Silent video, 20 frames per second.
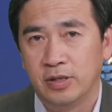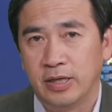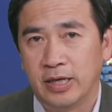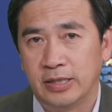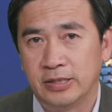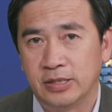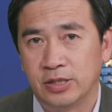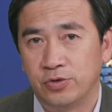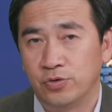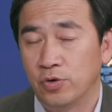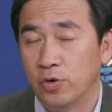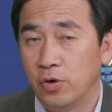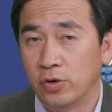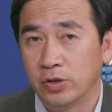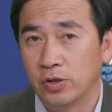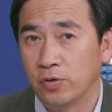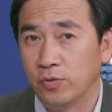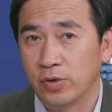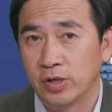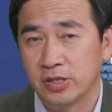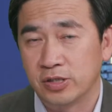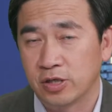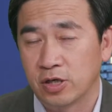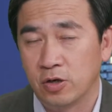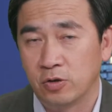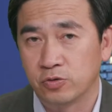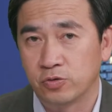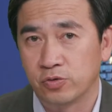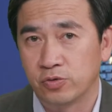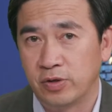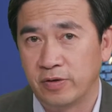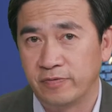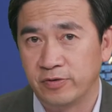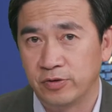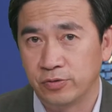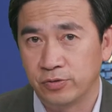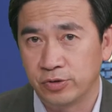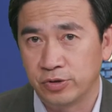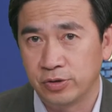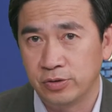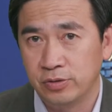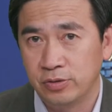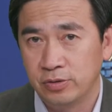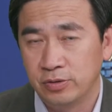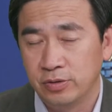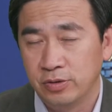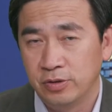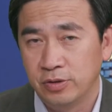And you all know what is a cultural revolution.